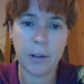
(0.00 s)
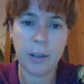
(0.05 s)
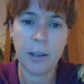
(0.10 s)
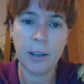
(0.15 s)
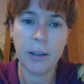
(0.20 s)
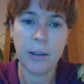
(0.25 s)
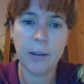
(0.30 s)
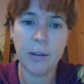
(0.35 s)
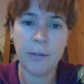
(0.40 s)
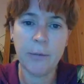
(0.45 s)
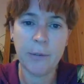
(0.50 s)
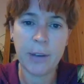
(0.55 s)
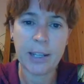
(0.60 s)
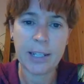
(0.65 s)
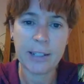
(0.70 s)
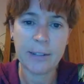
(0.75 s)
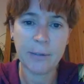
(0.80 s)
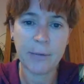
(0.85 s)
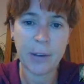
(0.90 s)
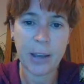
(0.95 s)
face to
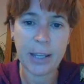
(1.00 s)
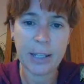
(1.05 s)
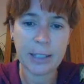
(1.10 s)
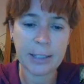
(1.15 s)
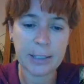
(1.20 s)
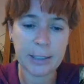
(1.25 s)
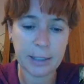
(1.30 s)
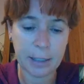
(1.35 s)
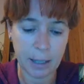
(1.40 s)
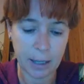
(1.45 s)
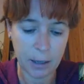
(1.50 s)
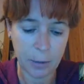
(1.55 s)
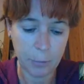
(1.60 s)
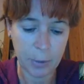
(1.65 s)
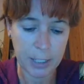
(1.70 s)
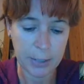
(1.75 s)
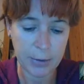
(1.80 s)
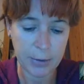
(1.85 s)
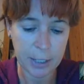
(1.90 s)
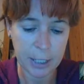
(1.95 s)
face. We do
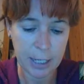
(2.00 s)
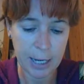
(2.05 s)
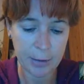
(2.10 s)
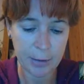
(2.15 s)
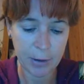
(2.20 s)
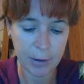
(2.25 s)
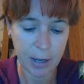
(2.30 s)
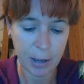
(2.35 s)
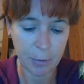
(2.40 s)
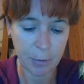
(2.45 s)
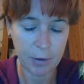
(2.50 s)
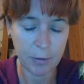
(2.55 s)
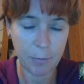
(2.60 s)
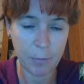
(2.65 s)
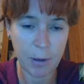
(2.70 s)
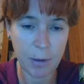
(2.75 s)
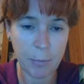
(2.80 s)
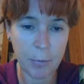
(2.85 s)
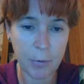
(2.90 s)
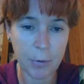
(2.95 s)
actually have a couple of
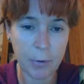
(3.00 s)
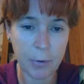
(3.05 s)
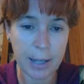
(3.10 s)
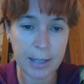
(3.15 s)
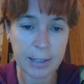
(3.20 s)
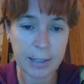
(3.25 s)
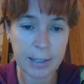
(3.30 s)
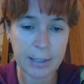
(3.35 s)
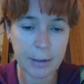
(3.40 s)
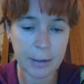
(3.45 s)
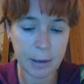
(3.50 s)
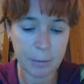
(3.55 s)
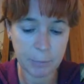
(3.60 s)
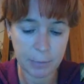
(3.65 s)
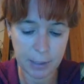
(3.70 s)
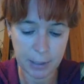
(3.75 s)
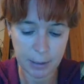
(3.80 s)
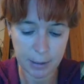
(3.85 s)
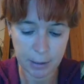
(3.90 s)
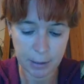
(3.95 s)
people at
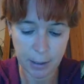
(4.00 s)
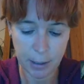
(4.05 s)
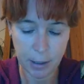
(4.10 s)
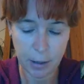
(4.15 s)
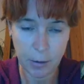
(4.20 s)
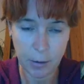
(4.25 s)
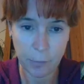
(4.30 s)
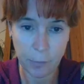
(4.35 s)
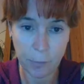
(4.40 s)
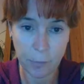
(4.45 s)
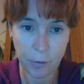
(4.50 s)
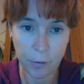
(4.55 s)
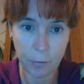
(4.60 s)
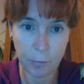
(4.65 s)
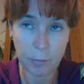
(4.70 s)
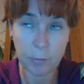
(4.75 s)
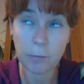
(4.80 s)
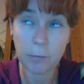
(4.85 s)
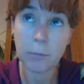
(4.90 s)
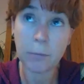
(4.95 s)
Southampton
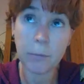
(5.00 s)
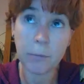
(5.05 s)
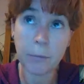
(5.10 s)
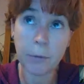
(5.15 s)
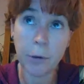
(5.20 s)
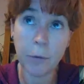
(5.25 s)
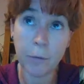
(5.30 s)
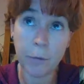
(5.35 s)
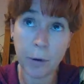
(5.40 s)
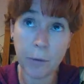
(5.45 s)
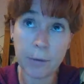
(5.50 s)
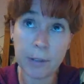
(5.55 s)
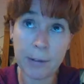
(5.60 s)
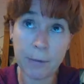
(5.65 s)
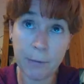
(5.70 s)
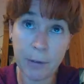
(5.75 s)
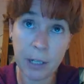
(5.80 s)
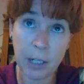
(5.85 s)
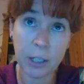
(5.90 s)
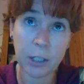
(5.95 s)
who've obviously
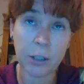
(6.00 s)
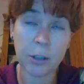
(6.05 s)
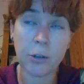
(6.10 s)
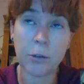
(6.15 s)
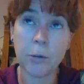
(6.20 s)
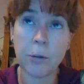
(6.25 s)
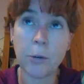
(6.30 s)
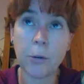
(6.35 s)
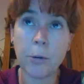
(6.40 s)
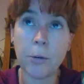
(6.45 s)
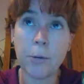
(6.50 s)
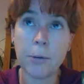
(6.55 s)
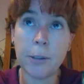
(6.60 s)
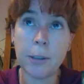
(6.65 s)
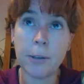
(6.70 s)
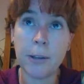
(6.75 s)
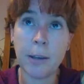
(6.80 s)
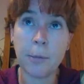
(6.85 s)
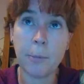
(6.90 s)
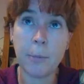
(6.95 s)
finished your
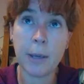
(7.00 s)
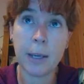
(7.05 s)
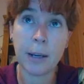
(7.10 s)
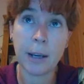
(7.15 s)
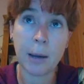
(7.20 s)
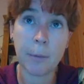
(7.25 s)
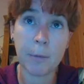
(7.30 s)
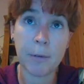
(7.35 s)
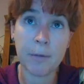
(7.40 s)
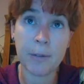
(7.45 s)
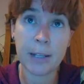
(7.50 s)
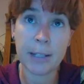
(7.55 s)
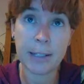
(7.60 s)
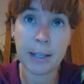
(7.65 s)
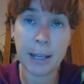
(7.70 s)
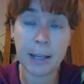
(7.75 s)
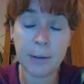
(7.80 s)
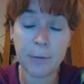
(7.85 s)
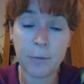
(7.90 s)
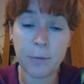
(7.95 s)
course, so they'd be a couple of years
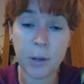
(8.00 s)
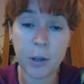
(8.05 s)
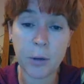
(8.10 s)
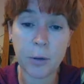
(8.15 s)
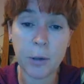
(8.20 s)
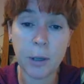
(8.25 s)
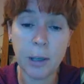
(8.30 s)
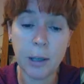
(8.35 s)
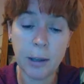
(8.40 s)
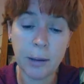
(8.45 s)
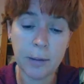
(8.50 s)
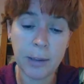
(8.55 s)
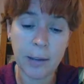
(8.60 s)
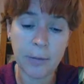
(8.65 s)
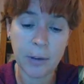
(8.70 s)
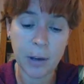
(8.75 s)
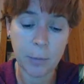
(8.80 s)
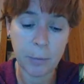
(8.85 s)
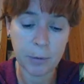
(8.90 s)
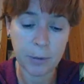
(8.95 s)
ahead of you. They've
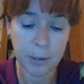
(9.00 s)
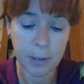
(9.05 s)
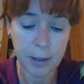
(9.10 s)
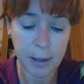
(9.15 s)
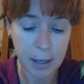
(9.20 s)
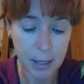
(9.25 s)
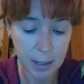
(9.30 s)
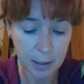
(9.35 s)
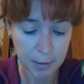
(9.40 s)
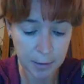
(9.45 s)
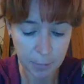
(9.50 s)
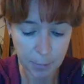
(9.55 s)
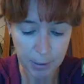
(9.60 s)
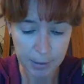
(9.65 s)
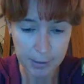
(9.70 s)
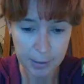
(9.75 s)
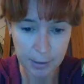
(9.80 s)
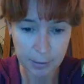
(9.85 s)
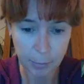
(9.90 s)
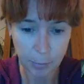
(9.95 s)
come onto the master's
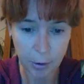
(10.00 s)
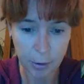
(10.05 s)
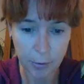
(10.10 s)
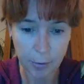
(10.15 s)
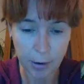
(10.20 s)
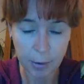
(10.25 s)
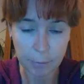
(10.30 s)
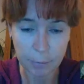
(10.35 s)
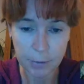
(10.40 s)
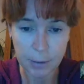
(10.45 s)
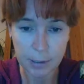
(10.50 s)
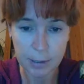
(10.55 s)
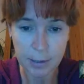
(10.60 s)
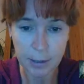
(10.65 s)
programs, so